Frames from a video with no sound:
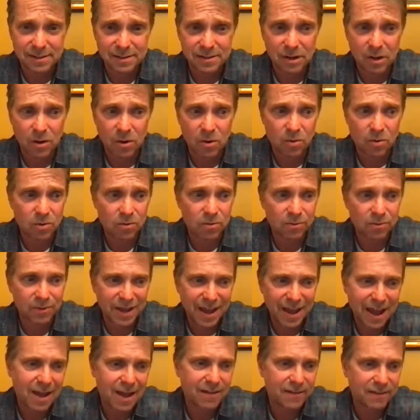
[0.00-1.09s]
So
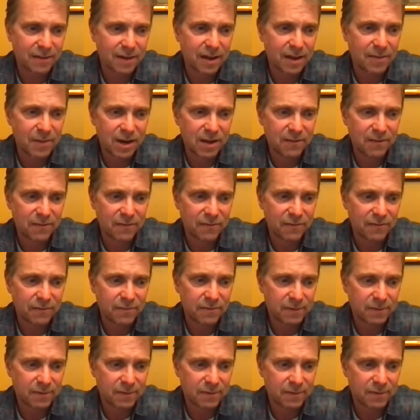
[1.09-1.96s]
yeah, I mean, I've